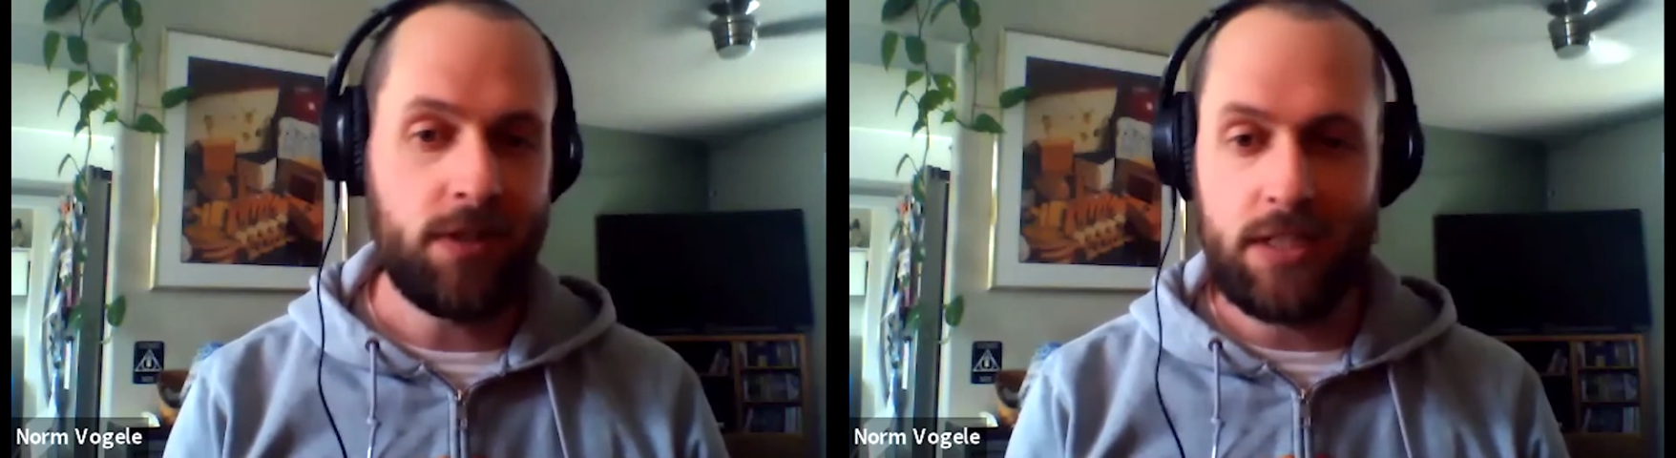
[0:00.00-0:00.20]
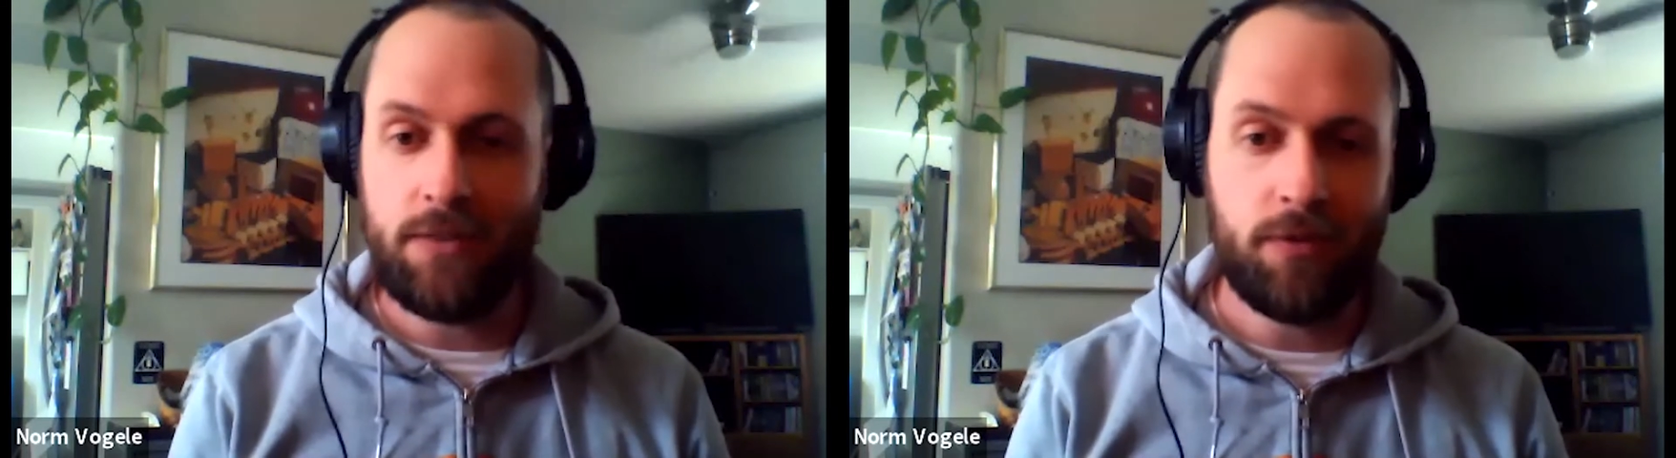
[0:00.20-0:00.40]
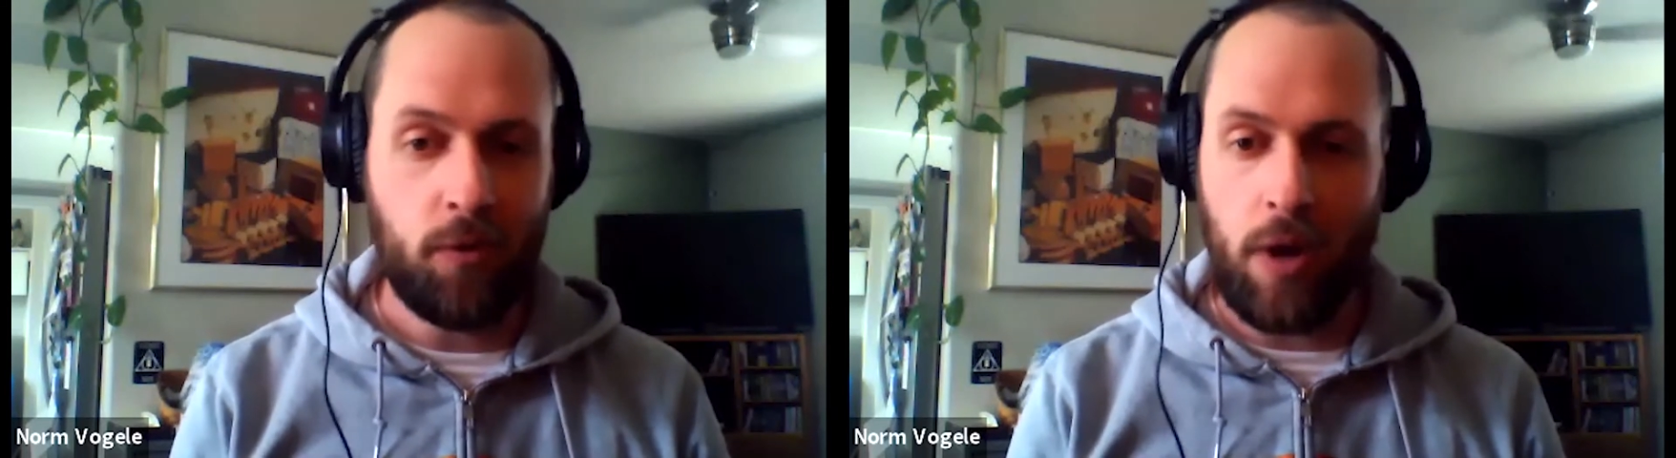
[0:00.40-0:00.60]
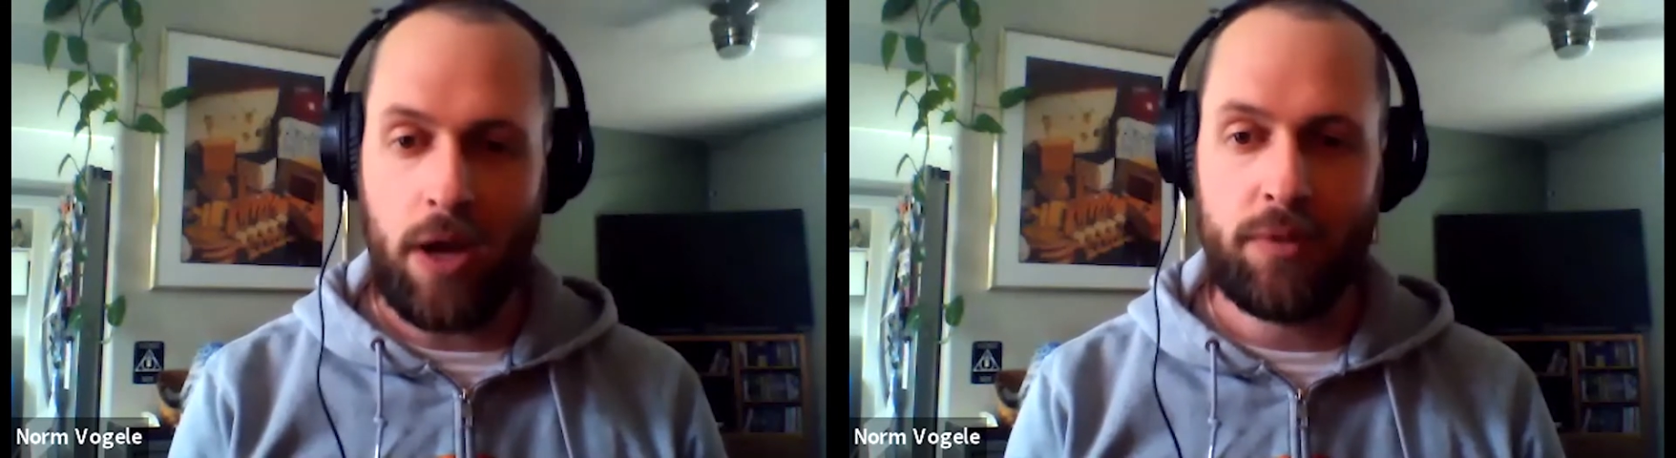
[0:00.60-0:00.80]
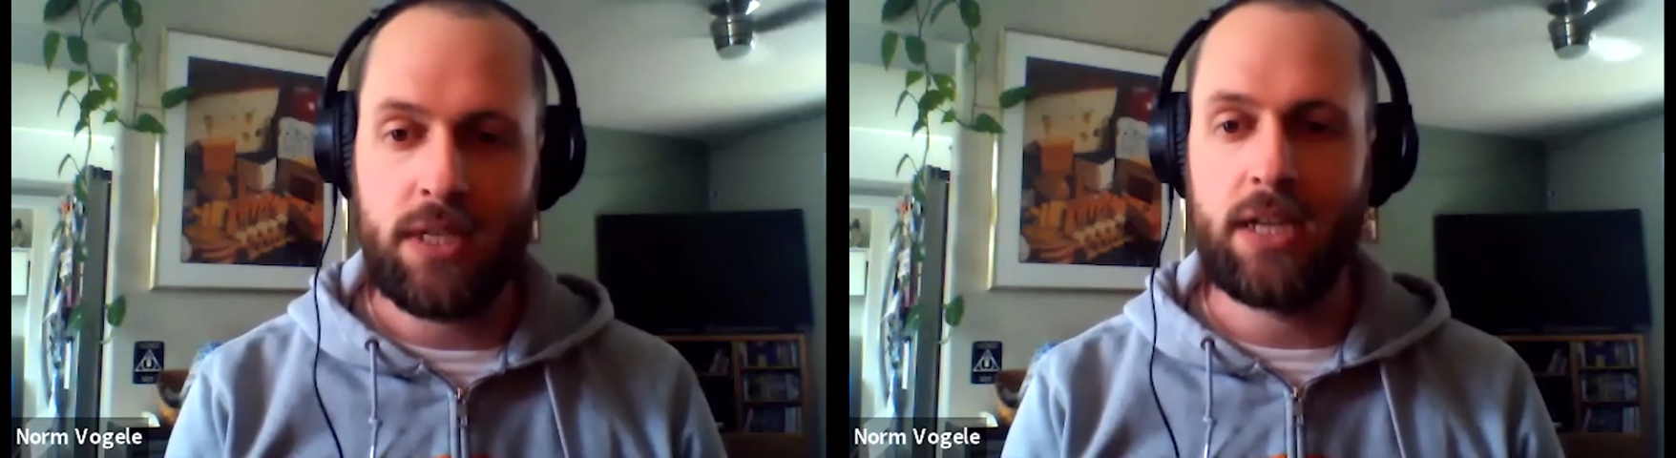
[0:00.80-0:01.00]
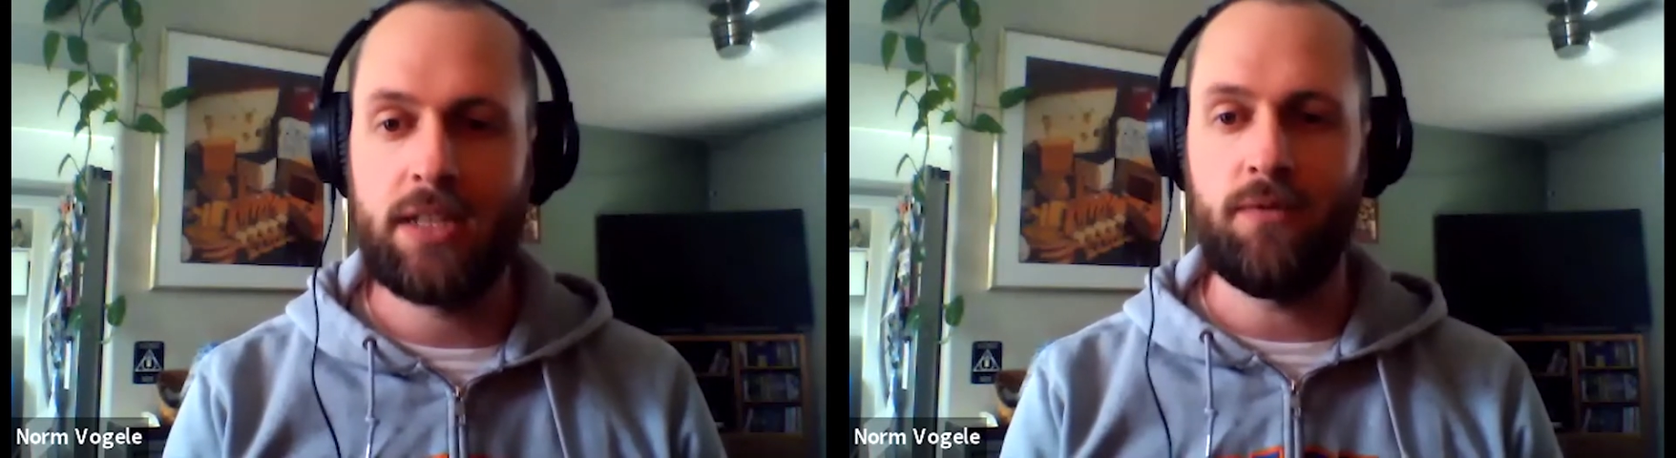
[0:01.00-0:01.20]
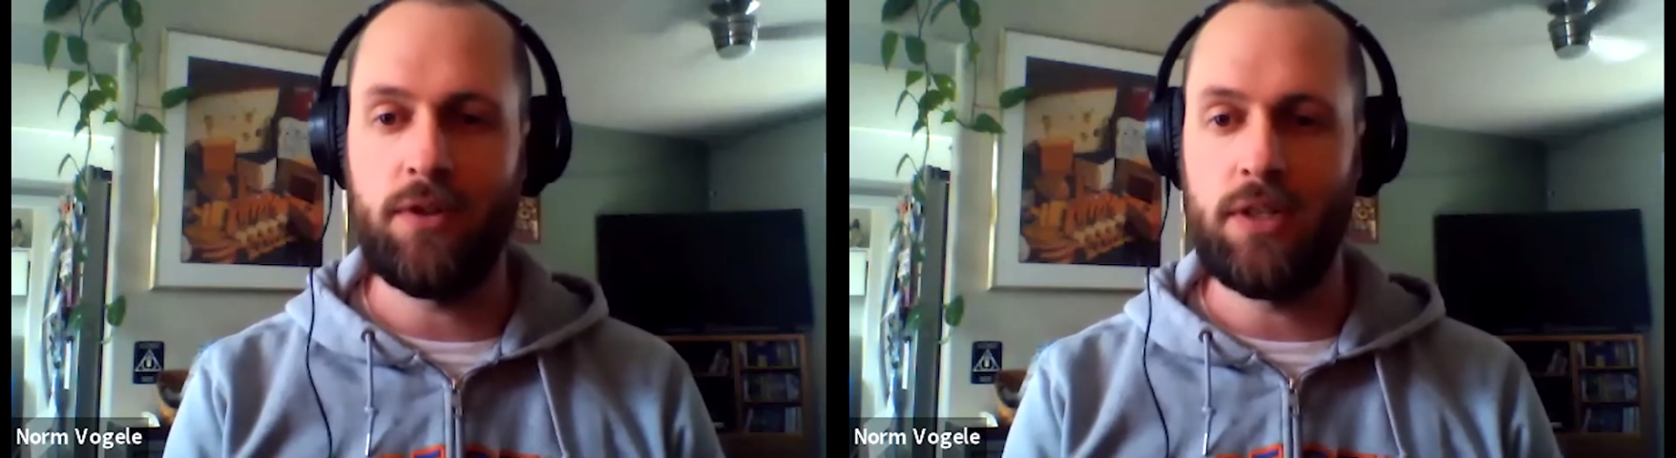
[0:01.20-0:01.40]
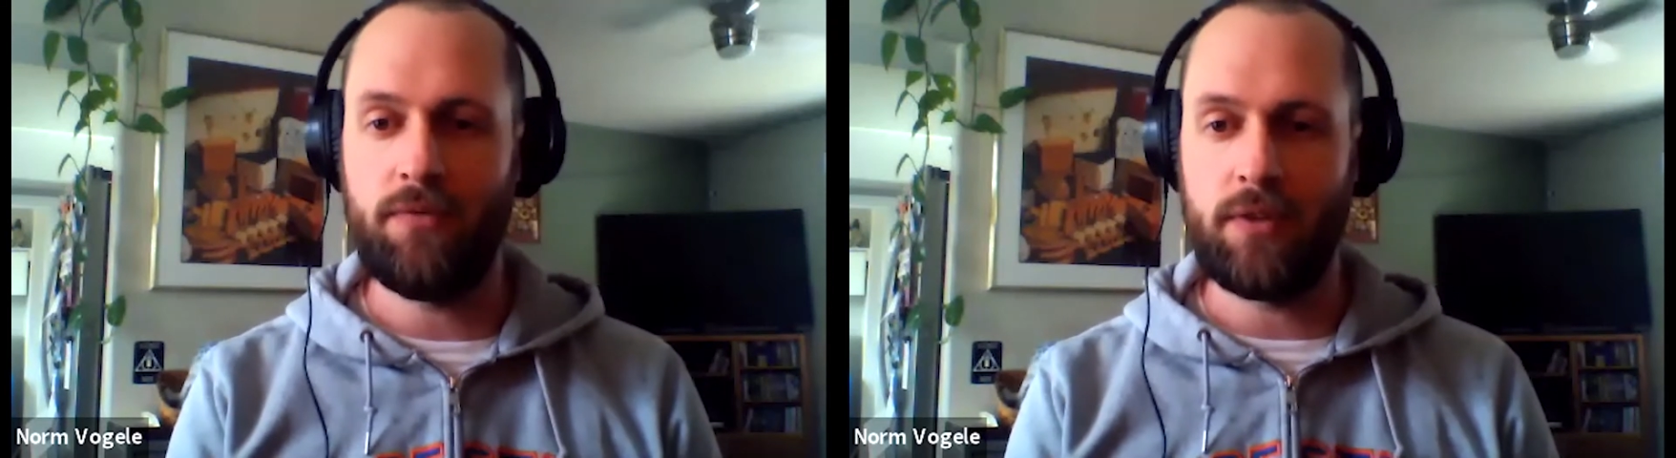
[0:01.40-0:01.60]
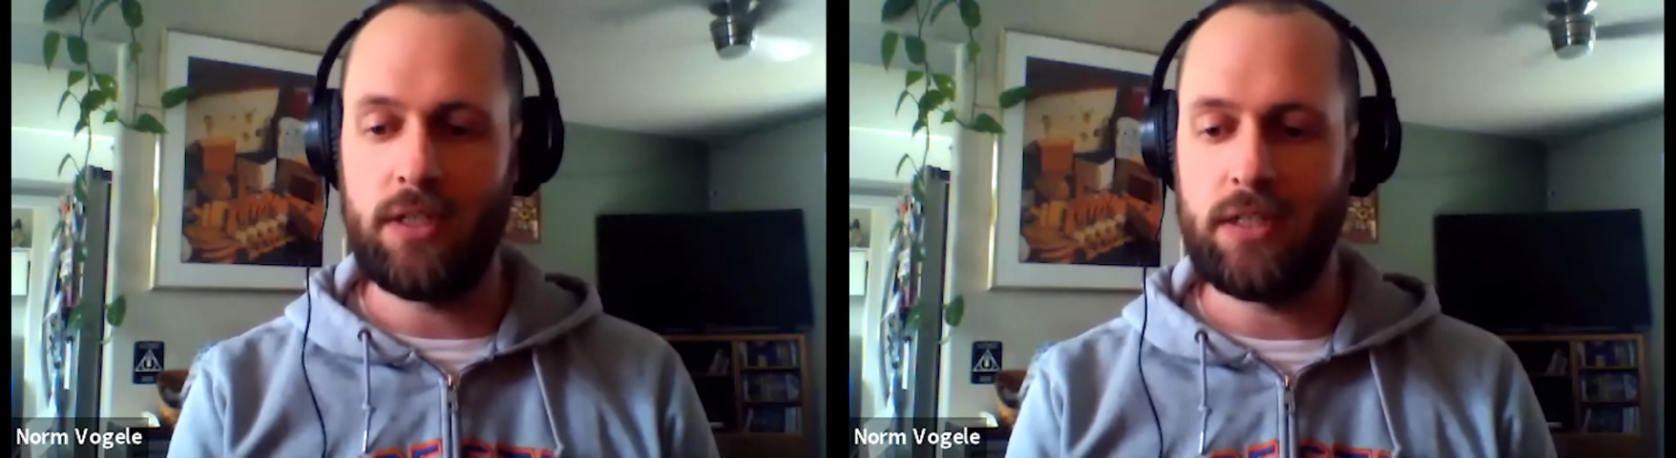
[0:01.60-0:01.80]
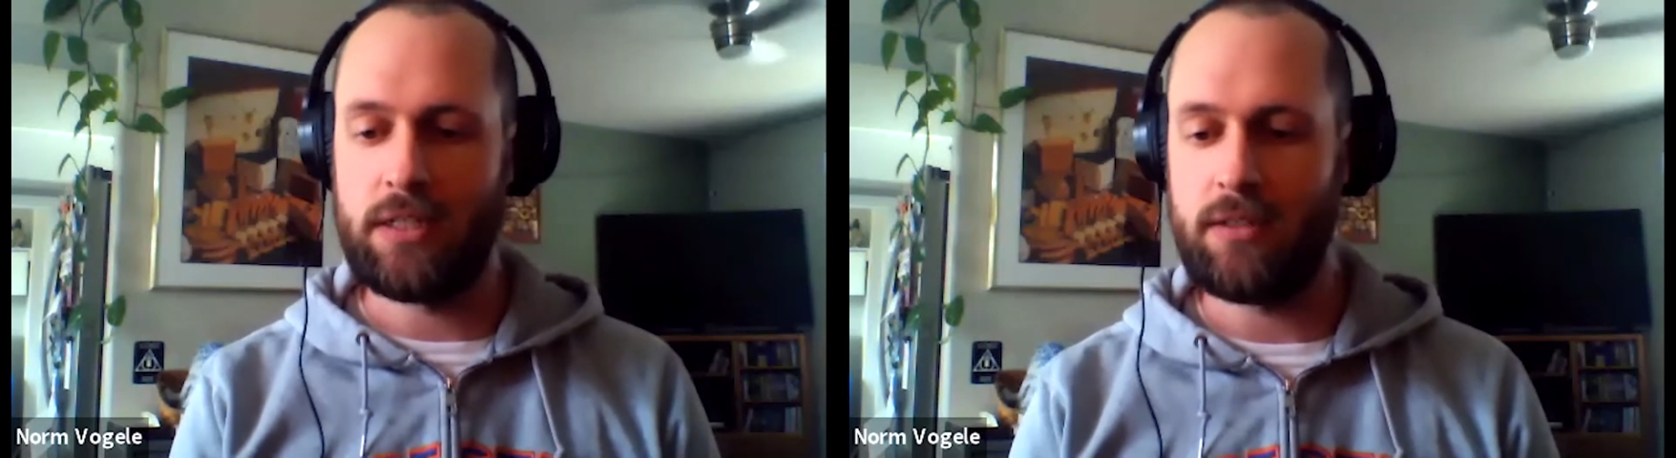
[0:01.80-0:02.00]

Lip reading: different websites, for different